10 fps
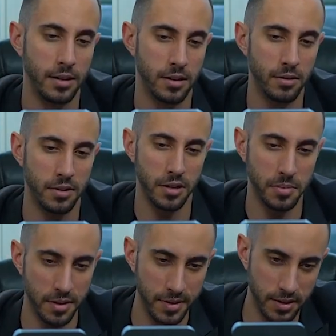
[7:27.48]
So, in
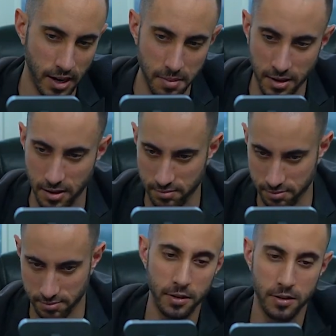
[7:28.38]
terms of their timeline,
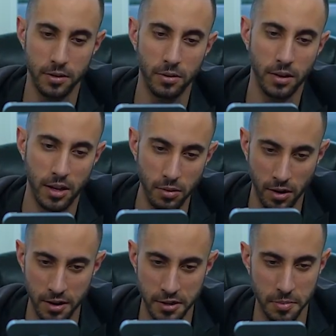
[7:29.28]
so
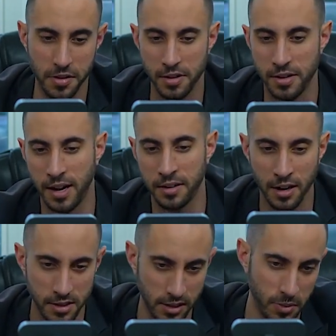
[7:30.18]
Q1 in terms of their
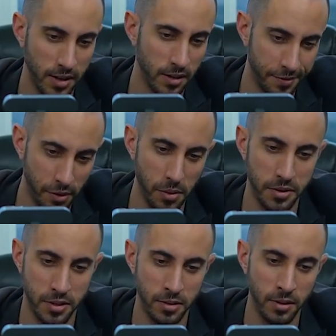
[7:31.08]
diagnostics, we can look forward
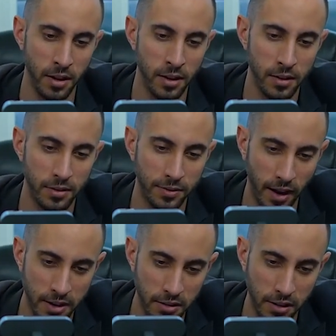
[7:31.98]
to
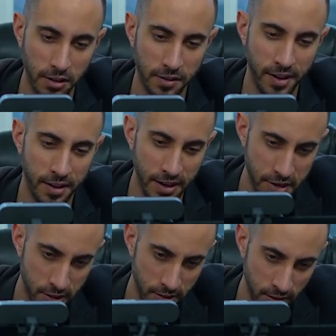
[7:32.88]
final clinical
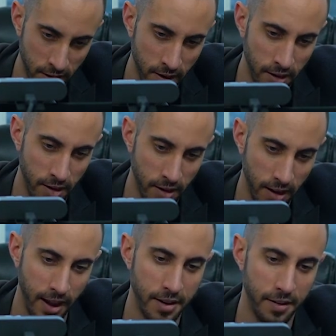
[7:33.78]
validation,
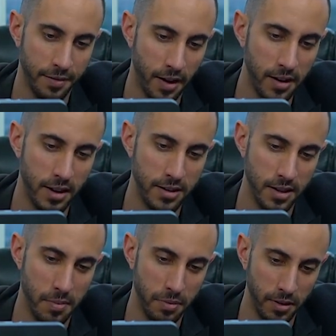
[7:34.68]
and finalizing
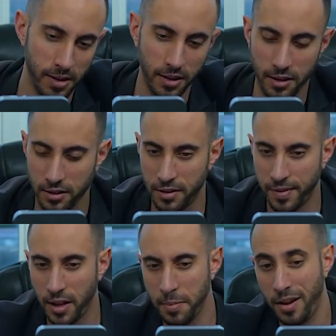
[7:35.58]
the preclinical
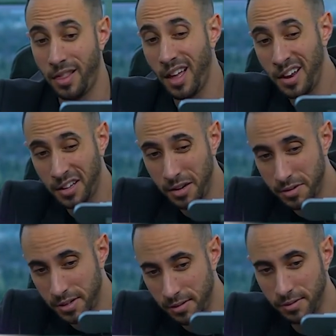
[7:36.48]
development. Then in
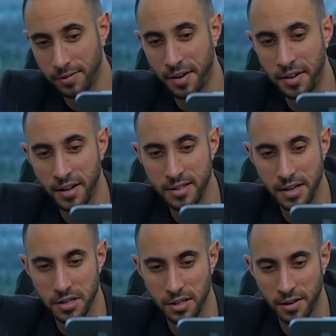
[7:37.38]
Q2,
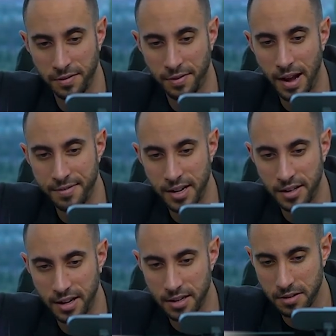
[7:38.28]
finalization of
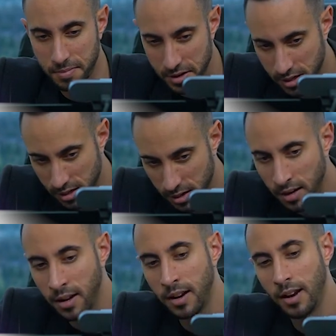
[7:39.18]
510K submission
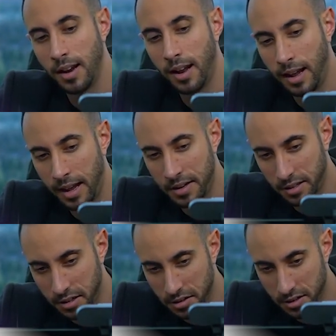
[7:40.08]
and
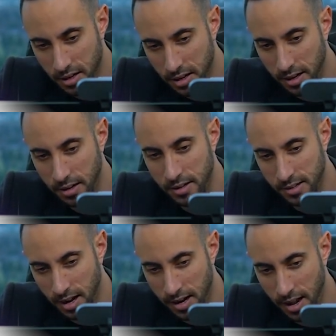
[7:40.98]
clinical study
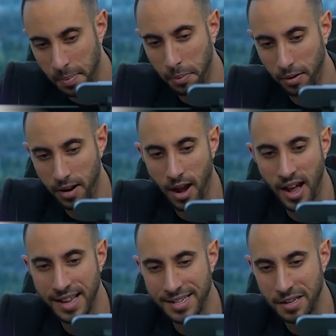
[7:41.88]
design and
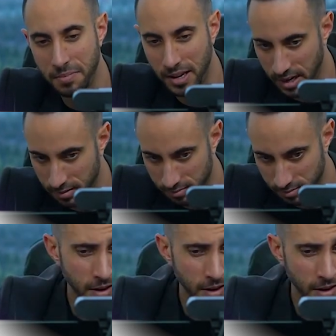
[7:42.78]
pre-IND meeting.